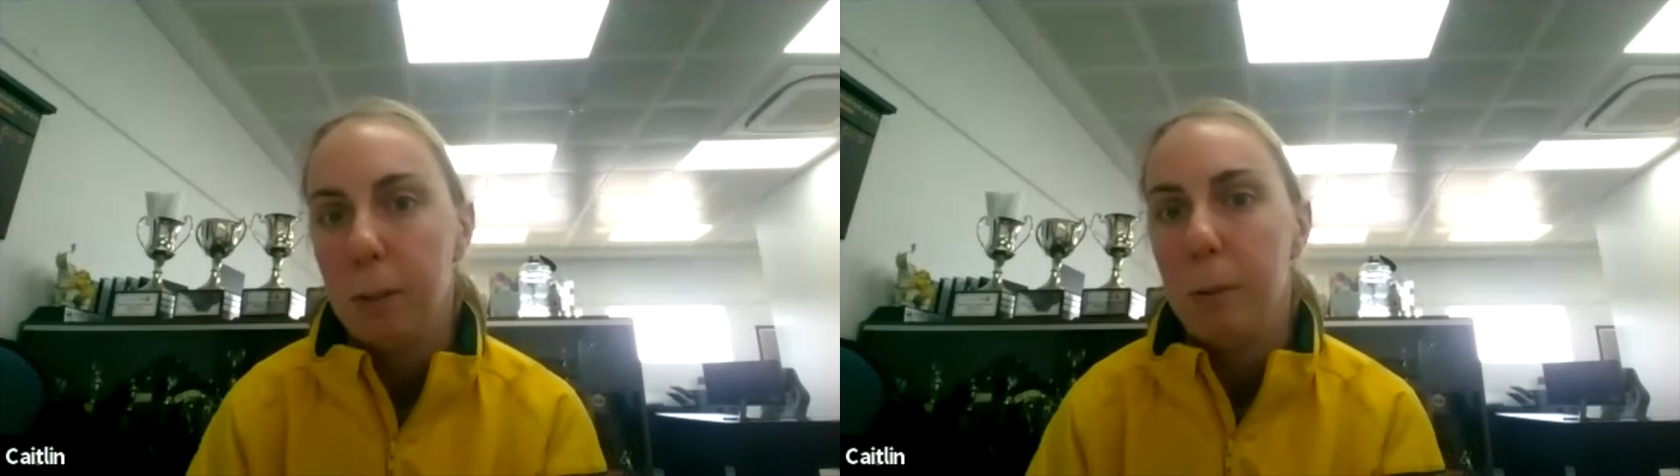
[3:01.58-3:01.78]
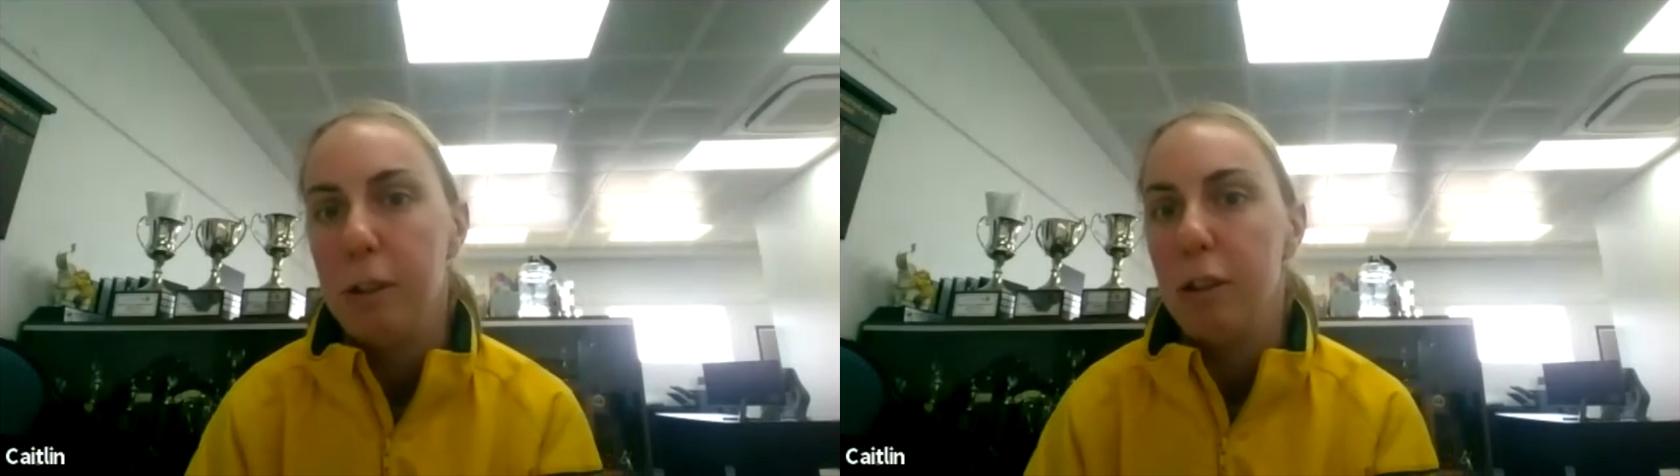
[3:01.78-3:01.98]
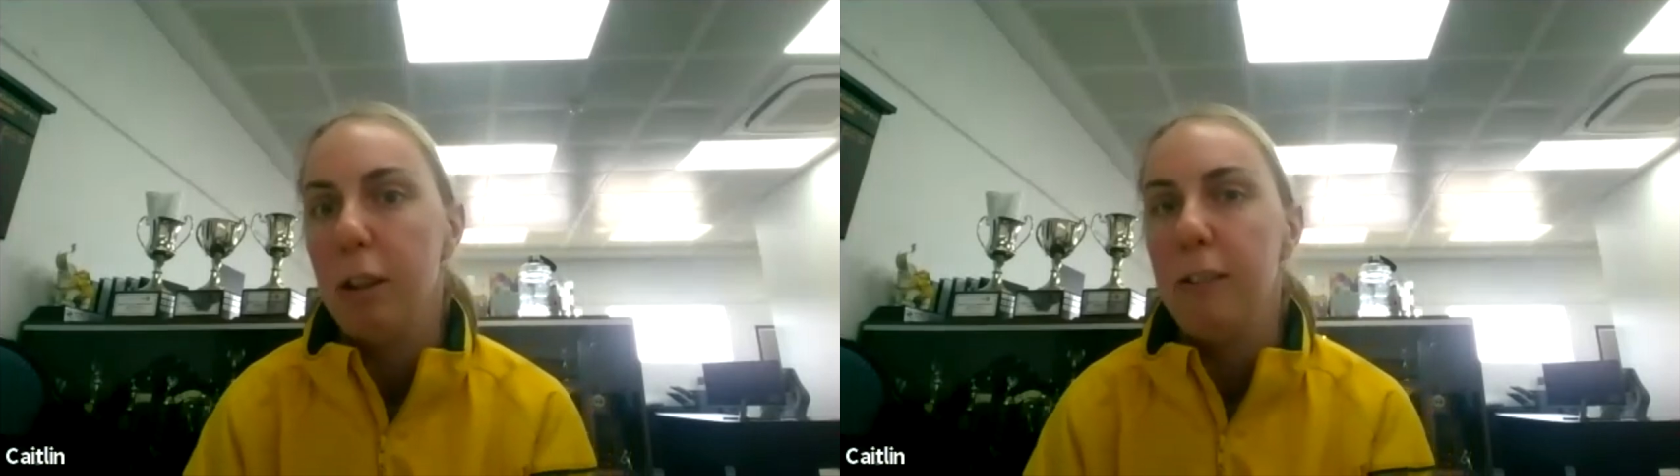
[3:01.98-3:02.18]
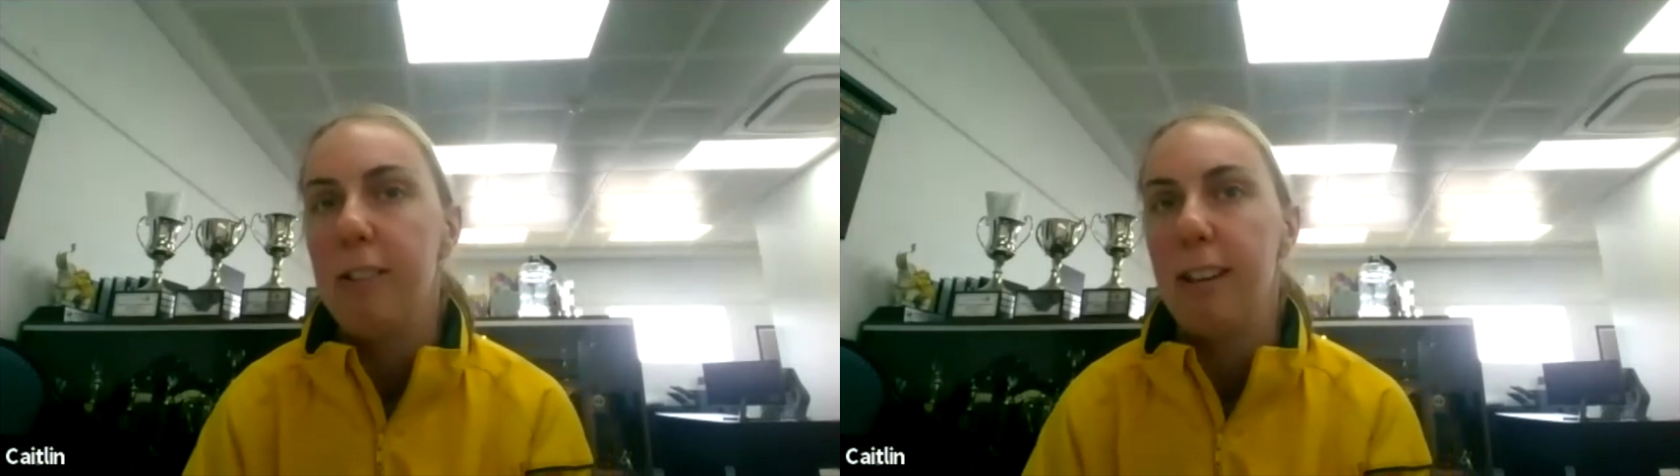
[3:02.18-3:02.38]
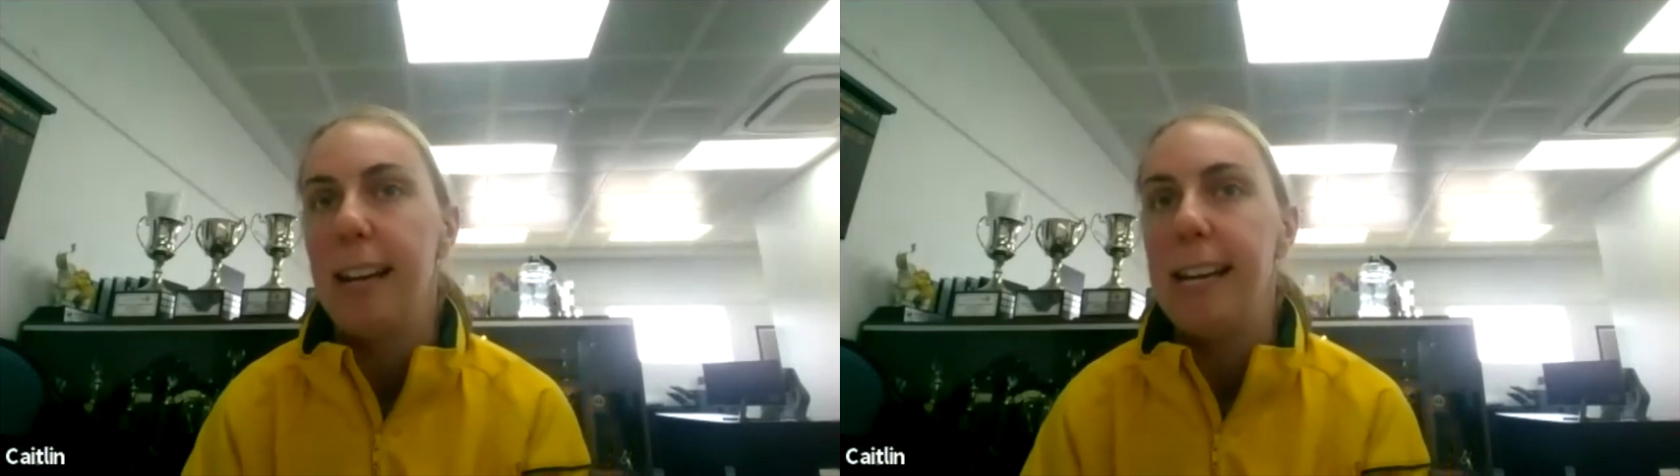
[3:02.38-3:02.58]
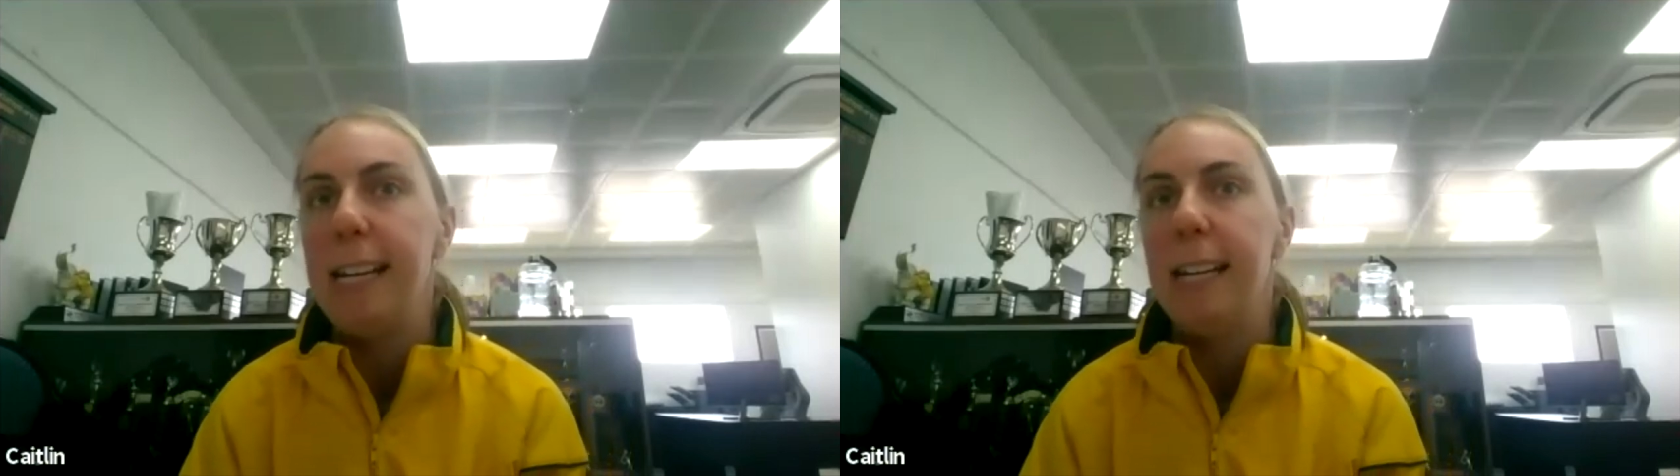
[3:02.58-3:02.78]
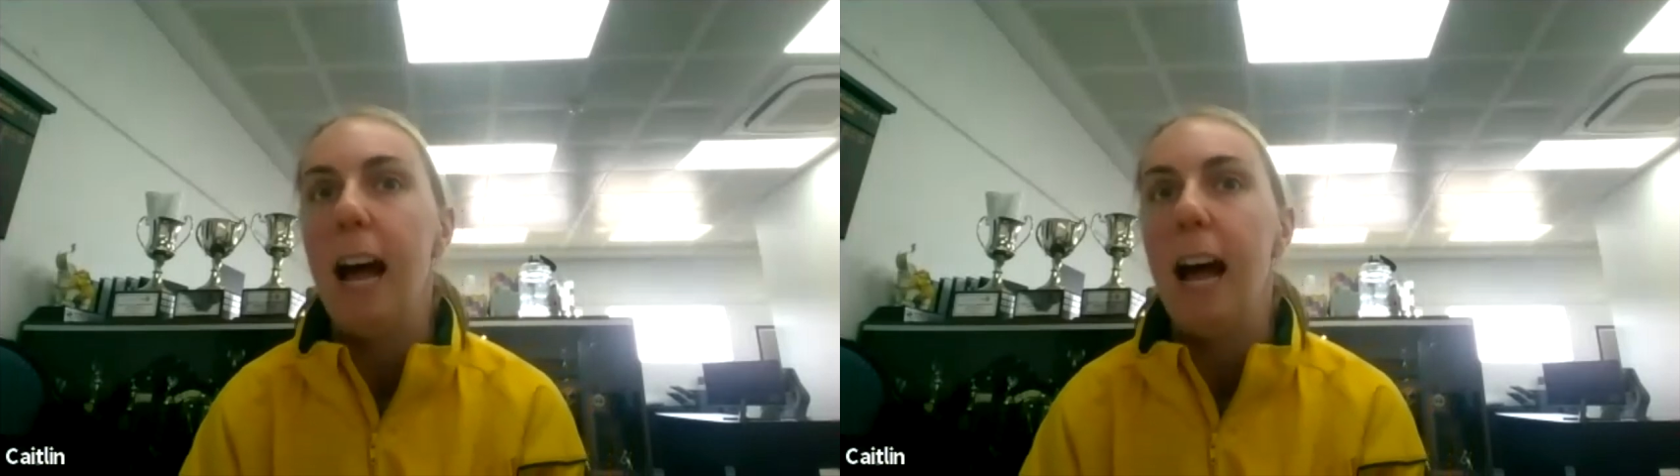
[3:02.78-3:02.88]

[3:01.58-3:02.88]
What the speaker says: which is obviously